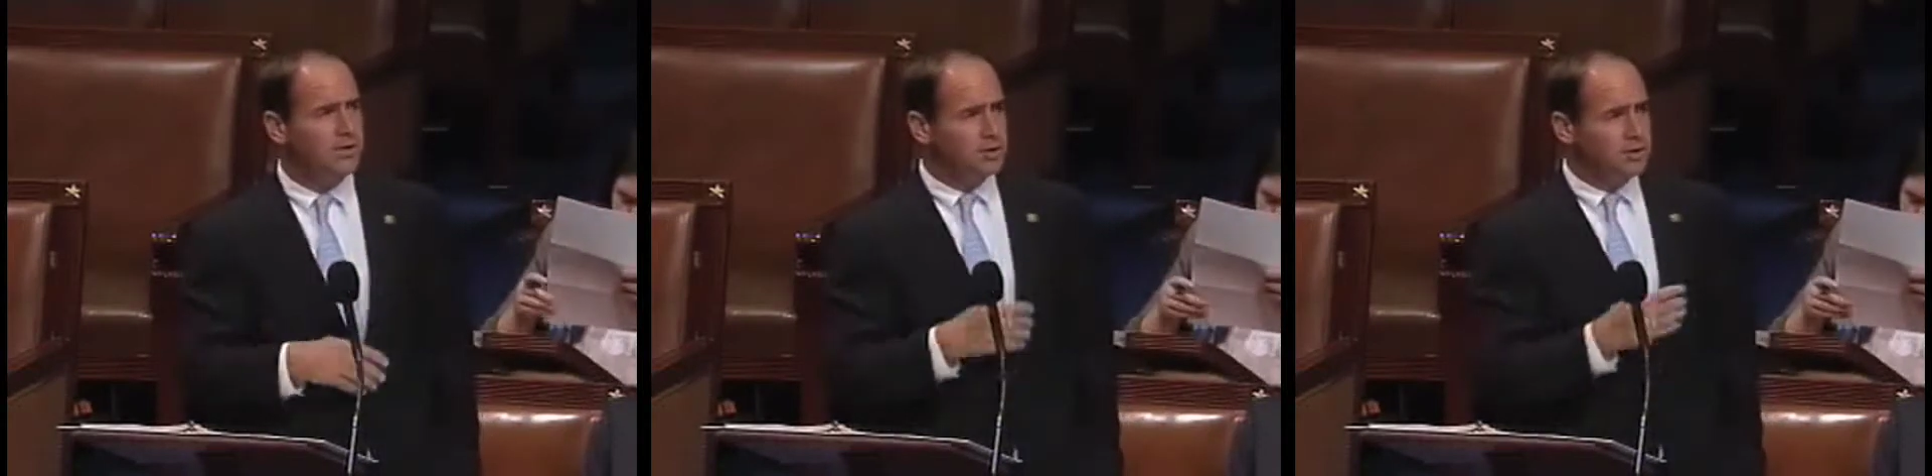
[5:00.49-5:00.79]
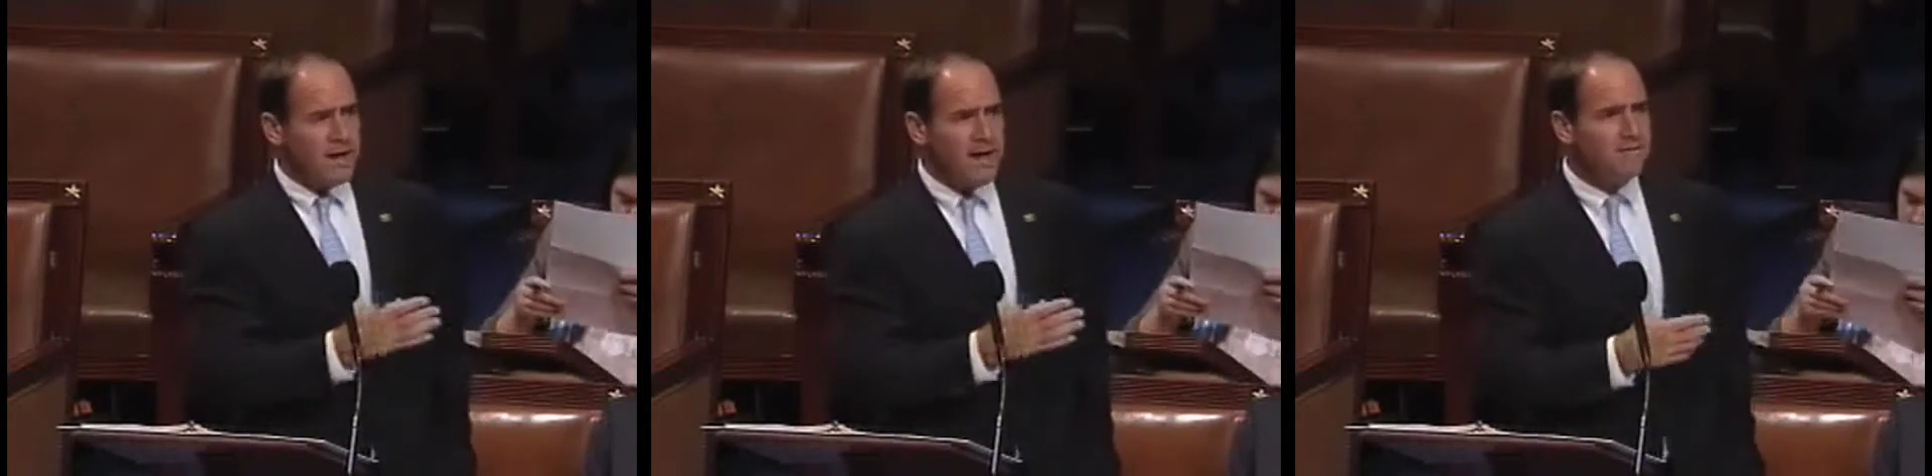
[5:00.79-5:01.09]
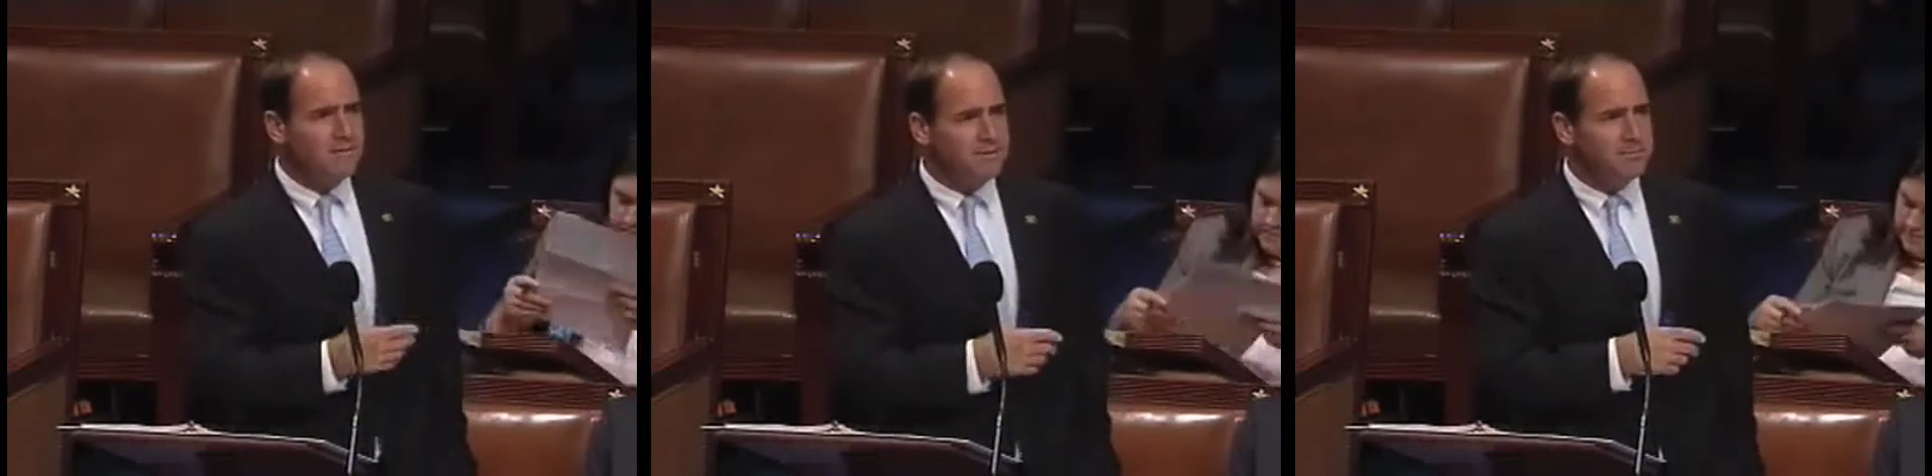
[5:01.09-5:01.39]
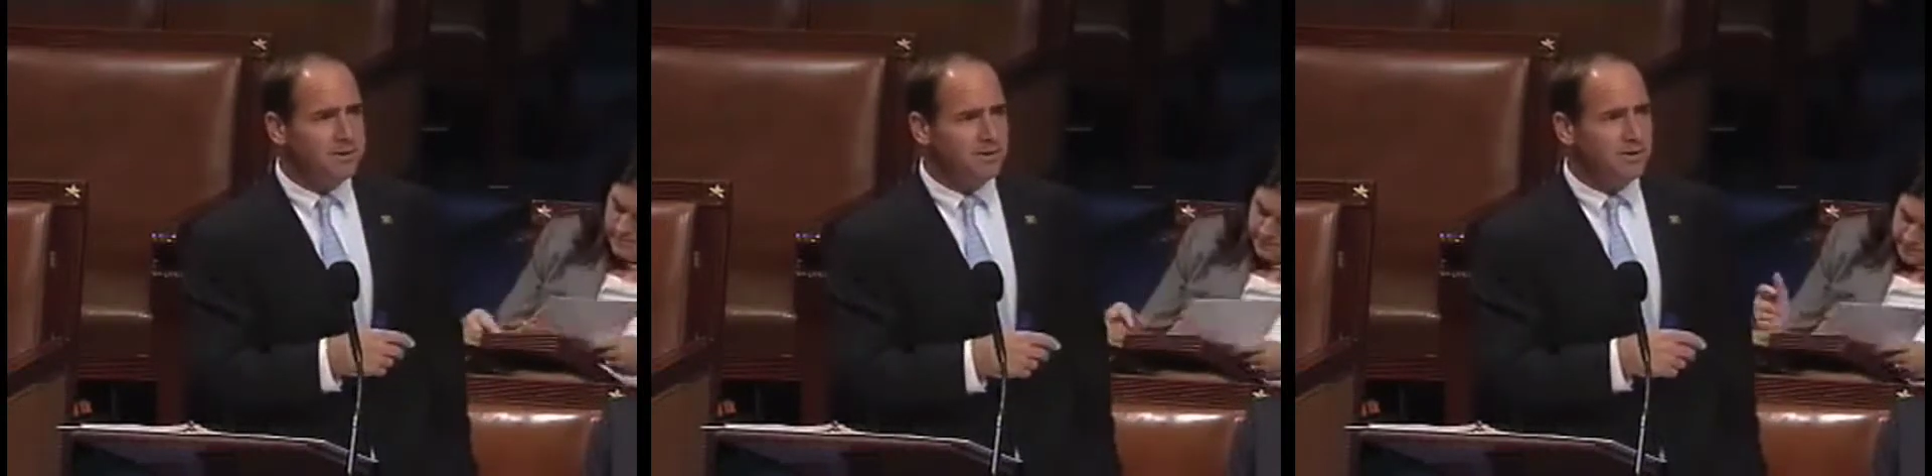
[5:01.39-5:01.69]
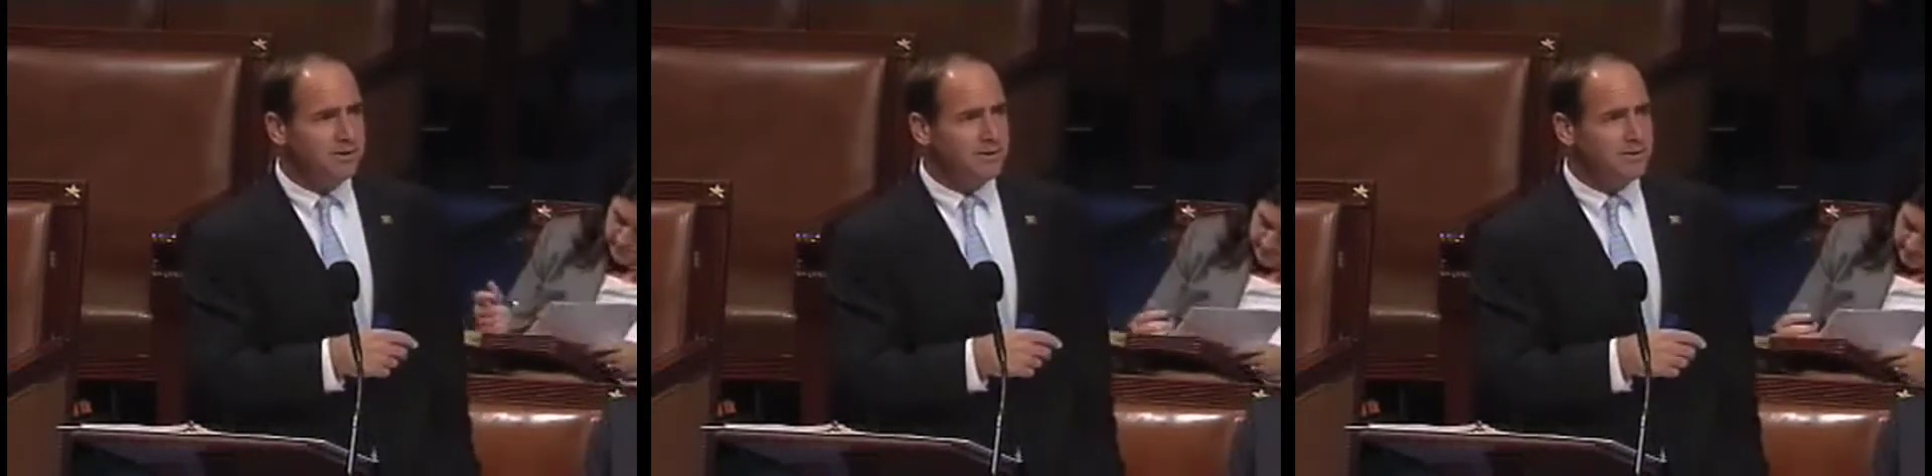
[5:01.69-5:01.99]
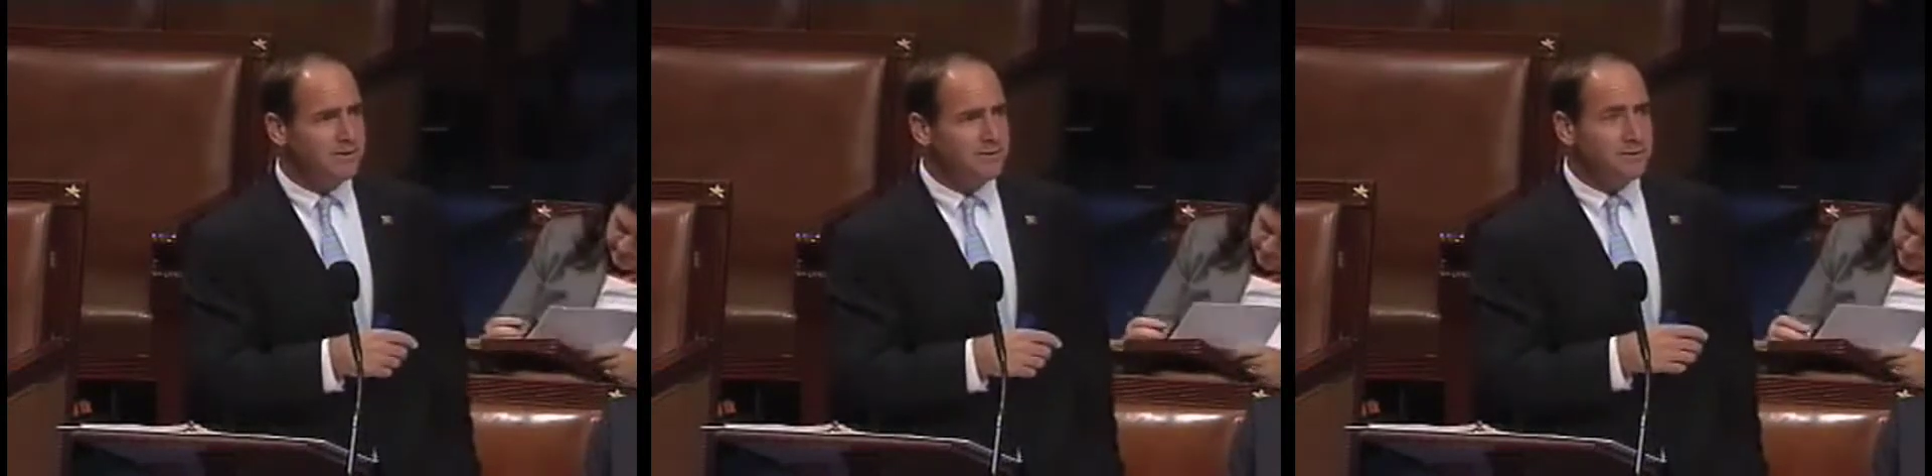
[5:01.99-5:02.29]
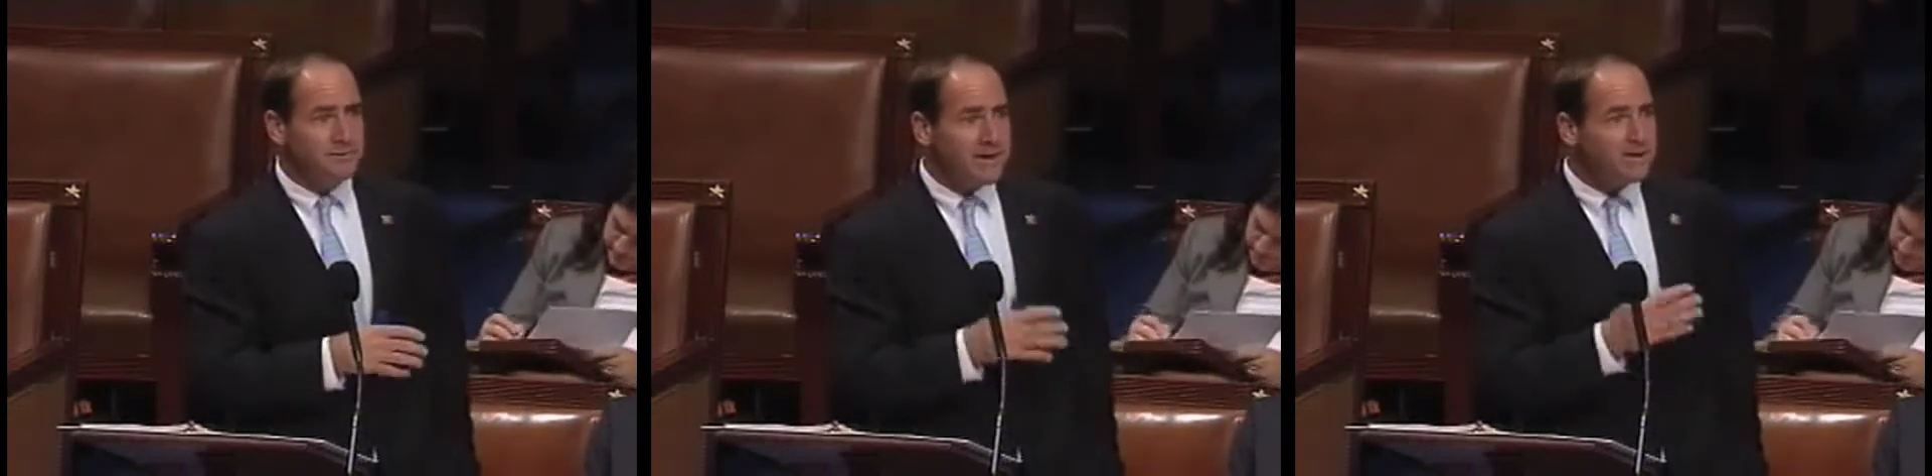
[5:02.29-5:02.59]
do have the ability to
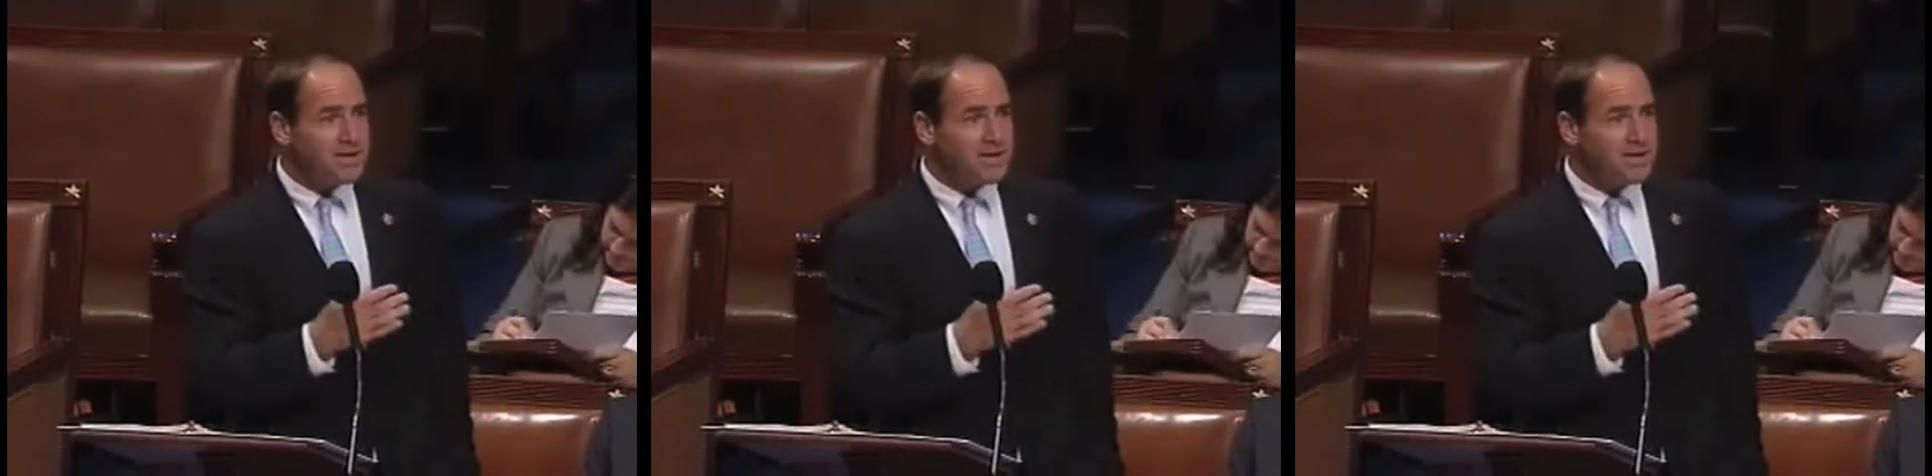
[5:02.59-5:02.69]
make